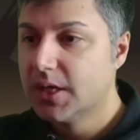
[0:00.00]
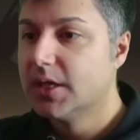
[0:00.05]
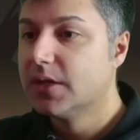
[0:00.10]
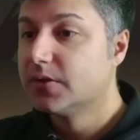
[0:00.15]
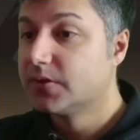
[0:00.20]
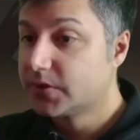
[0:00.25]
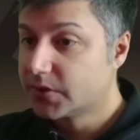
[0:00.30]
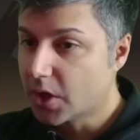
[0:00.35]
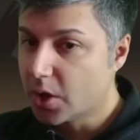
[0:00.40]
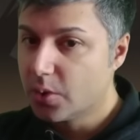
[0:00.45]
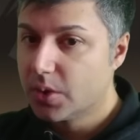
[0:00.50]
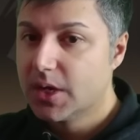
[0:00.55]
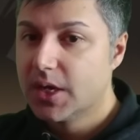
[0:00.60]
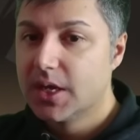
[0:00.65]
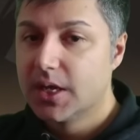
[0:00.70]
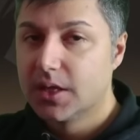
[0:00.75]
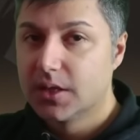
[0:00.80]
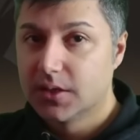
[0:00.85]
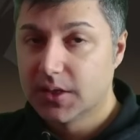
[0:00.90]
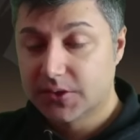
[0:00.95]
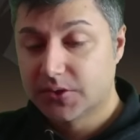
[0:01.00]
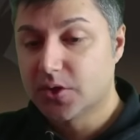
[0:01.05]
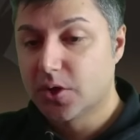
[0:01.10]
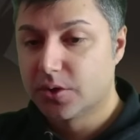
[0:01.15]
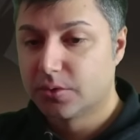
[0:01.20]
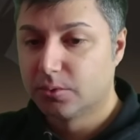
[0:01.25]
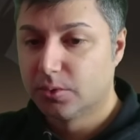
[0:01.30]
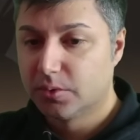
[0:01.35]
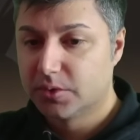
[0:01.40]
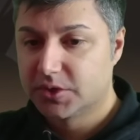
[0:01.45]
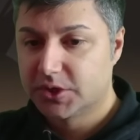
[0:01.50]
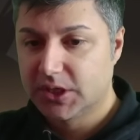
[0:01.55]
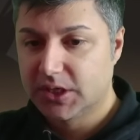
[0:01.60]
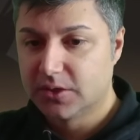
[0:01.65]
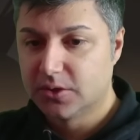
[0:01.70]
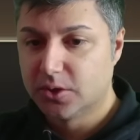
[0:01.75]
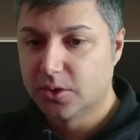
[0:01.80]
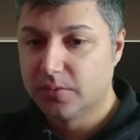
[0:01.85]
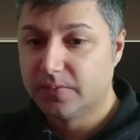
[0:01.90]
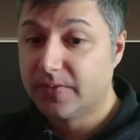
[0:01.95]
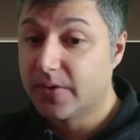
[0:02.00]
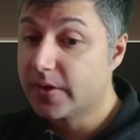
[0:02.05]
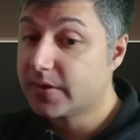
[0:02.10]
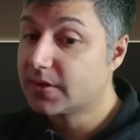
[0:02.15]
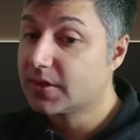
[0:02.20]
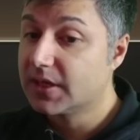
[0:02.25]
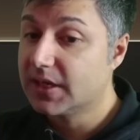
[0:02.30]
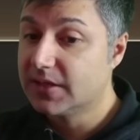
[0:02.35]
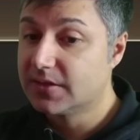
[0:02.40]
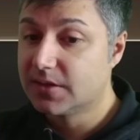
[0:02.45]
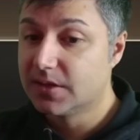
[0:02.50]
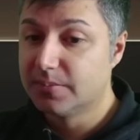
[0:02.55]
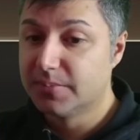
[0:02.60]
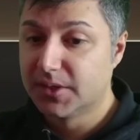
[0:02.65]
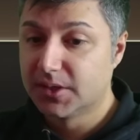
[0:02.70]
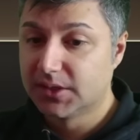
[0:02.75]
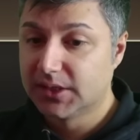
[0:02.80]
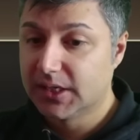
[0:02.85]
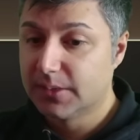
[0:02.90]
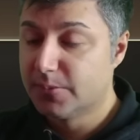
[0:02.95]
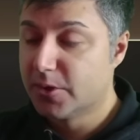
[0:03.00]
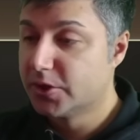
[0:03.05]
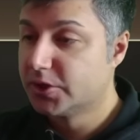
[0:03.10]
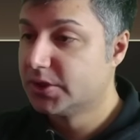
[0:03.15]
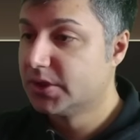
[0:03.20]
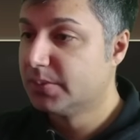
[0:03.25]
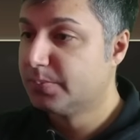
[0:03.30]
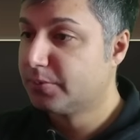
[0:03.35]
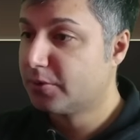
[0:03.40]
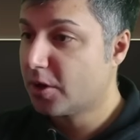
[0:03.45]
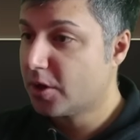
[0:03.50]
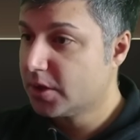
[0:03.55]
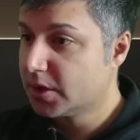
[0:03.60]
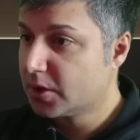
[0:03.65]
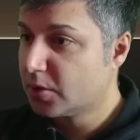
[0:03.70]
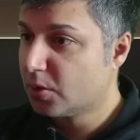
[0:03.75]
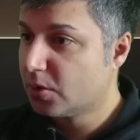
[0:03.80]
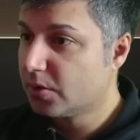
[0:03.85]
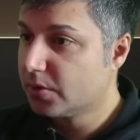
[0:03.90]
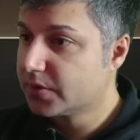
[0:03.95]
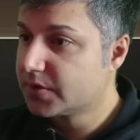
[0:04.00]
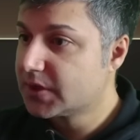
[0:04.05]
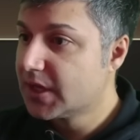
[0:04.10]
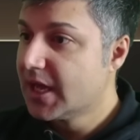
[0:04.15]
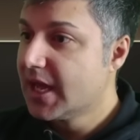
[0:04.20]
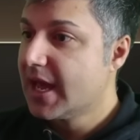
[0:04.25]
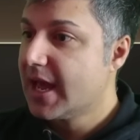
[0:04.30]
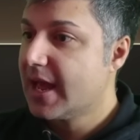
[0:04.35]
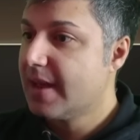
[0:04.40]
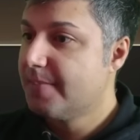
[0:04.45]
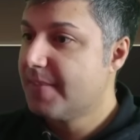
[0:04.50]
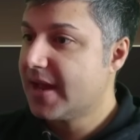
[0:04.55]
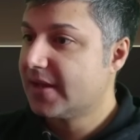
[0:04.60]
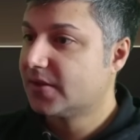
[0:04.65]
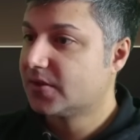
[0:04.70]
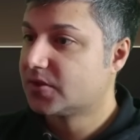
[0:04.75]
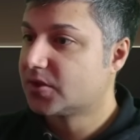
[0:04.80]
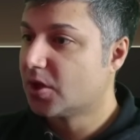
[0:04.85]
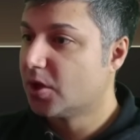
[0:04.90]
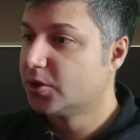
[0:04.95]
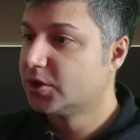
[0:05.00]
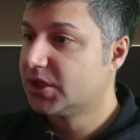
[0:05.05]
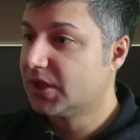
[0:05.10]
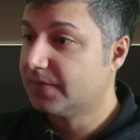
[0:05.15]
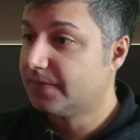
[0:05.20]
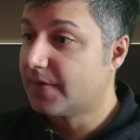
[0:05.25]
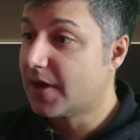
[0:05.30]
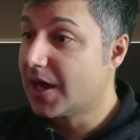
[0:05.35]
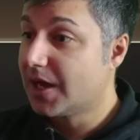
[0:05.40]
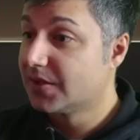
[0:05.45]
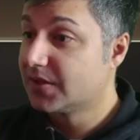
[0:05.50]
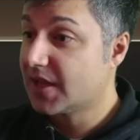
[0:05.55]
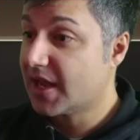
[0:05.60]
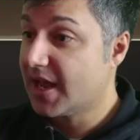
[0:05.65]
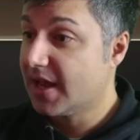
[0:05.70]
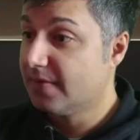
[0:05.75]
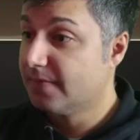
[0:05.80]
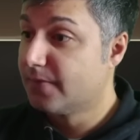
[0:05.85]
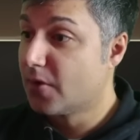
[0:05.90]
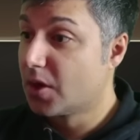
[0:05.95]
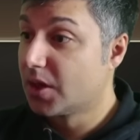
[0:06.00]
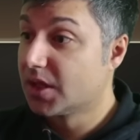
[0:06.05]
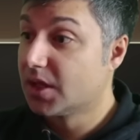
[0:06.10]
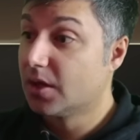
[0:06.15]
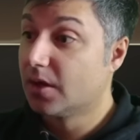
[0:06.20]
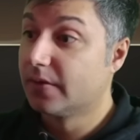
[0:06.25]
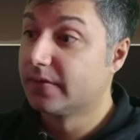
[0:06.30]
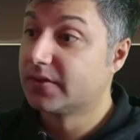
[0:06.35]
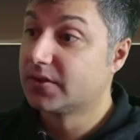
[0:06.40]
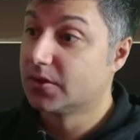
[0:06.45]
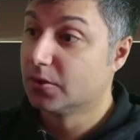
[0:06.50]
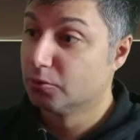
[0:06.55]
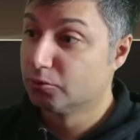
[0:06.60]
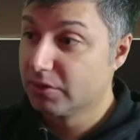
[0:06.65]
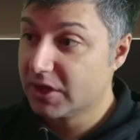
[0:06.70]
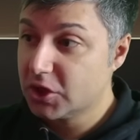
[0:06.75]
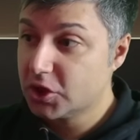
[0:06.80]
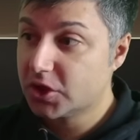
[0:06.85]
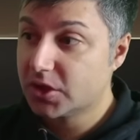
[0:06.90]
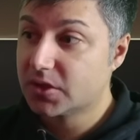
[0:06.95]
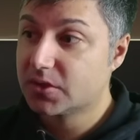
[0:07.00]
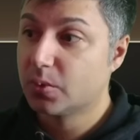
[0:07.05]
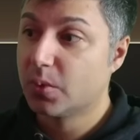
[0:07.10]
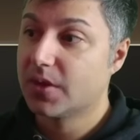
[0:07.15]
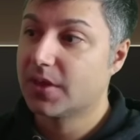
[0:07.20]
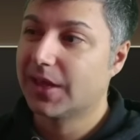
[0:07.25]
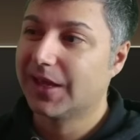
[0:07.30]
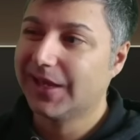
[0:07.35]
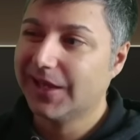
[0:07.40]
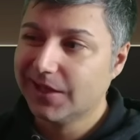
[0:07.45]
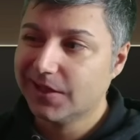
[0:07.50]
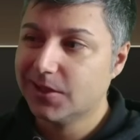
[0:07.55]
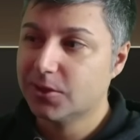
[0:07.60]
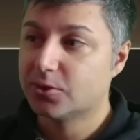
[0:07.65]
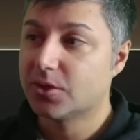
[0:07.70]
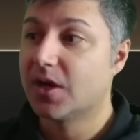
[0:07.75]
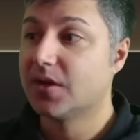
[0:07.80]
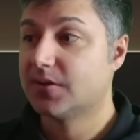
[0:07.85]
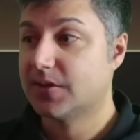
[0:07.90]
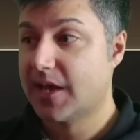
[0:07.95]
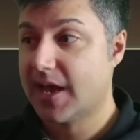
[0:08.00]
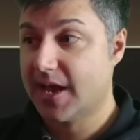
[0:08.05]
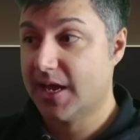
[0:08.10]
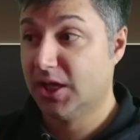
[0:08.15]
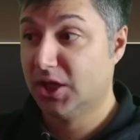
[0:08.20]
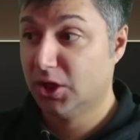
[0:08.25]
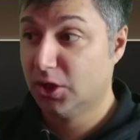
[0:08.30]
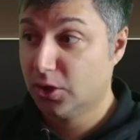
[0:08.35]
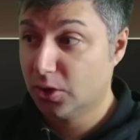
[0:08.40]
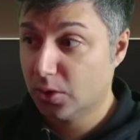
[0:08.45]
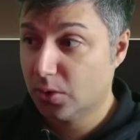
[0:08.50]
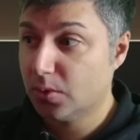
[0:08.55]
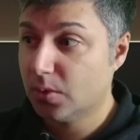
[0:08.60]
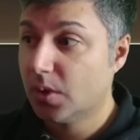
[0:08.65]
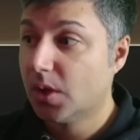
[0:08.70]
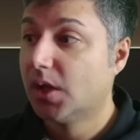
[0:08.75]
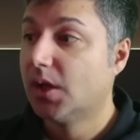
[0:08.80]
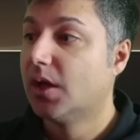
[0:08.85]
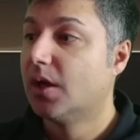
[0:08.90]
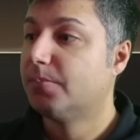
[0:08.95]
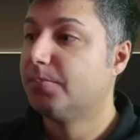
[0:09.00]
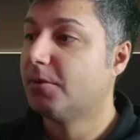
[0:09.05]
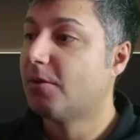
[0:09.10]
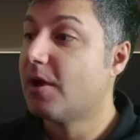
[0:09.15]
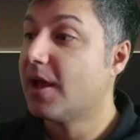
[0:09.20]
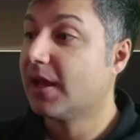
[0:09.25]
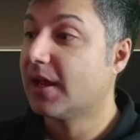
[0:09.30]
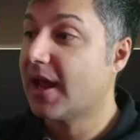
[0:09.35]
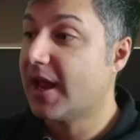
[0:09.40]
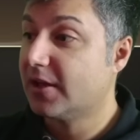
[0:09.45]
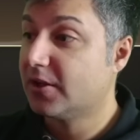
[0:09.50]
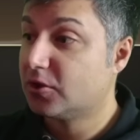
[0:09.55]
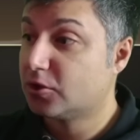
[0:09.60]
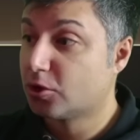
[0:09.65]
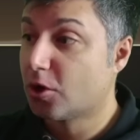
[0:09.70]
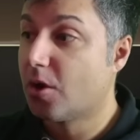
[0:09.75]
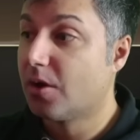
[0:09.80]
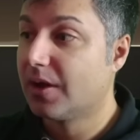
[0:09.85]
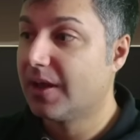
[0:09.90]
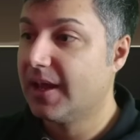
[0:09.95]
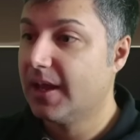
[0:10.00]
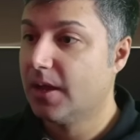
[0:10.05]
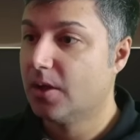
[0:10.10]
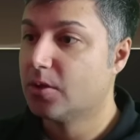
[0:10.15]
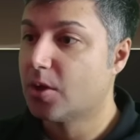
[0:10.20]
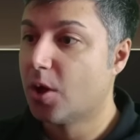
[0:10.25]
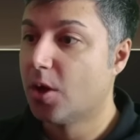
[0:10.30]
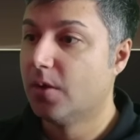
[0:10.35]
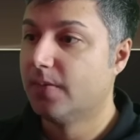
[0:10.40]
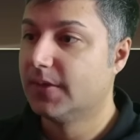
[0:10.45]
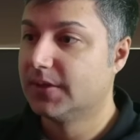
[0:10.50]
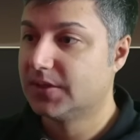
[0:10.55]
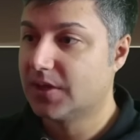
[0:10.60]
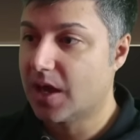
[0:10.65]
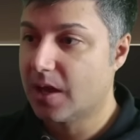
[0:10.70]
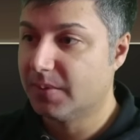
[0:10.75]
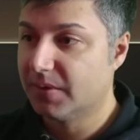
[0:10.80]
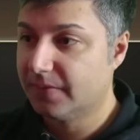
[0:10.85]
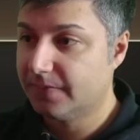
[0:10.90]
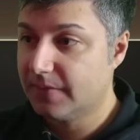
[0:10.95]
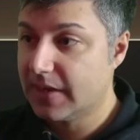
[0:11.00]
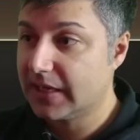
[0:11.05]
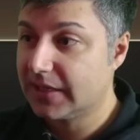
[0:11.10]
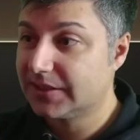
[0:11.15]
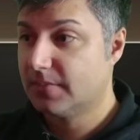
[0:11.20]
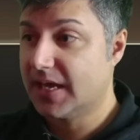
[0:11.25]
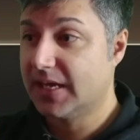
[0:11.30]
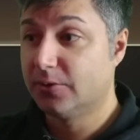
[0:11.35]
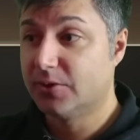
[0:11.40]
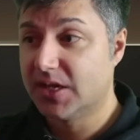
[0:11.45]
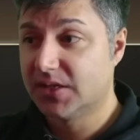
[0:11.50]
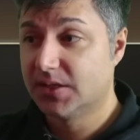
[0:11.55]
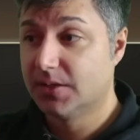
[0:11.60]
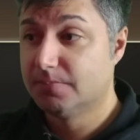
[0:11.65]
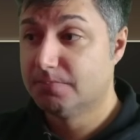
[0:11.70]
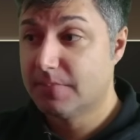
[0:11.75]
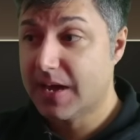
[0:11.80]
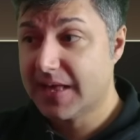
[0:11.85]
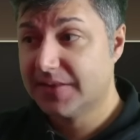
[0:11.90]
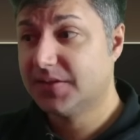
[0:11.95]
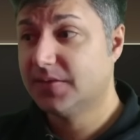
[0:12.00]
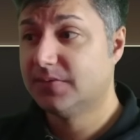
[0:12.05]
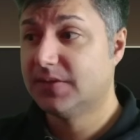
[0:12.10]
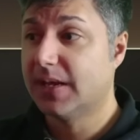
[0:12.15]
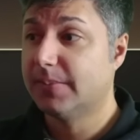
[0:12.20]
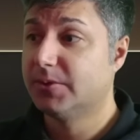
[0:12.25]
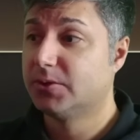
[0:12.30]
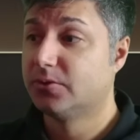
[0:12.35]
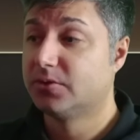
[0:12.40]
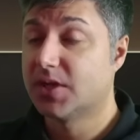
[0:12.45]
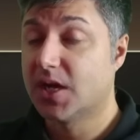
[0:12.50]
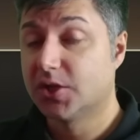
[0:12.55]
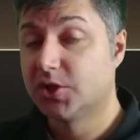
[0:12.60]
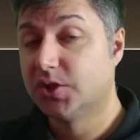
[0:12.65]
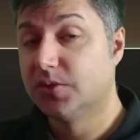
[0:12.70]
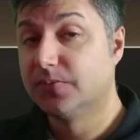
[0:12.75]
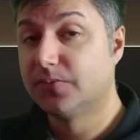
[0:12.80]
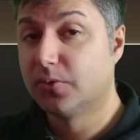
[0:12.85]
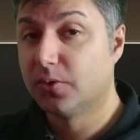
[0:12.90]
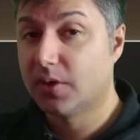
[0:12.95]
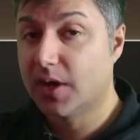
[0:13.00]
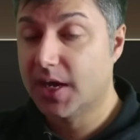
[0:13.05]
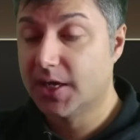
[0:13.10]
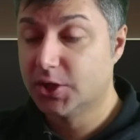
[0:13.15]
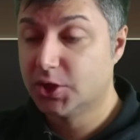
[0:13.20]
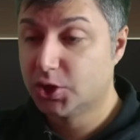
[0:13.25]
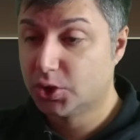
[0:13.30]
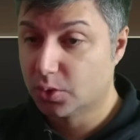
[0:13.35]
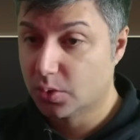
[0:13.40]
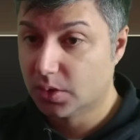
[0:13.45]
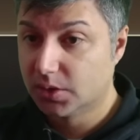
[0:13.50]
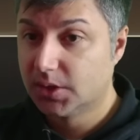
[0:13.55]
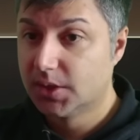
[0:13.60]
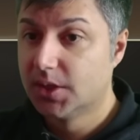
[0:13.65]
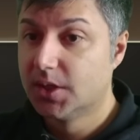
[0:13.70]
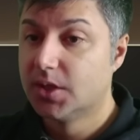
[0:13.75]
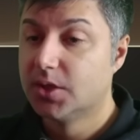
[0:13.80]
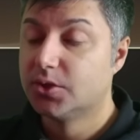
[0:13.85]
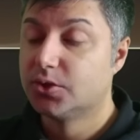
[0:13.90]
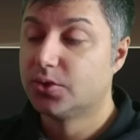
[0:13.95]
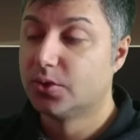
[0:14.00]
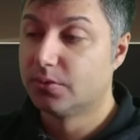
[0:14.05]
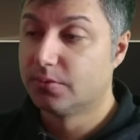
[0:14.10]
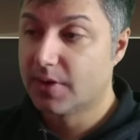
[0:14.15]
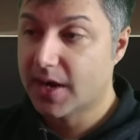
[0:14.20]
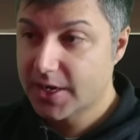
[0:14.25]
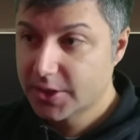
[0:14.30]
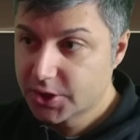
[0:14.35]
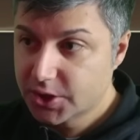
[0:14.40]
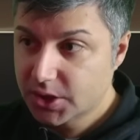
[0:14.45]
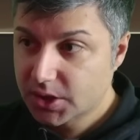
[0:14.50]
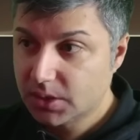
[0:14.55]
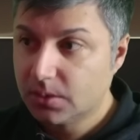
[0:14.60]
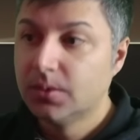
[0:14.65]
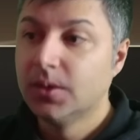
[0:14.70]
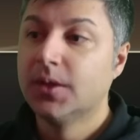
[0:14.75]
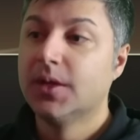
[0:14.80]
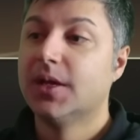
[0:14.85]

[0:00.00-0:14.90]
So let's go through what she can do. Firstly is the ability Emergency Protocols. It makes it so she fires a volley of syringes with healing drugs at you, applying a strong heal over time effect and granting massive damage reduction for a short duration.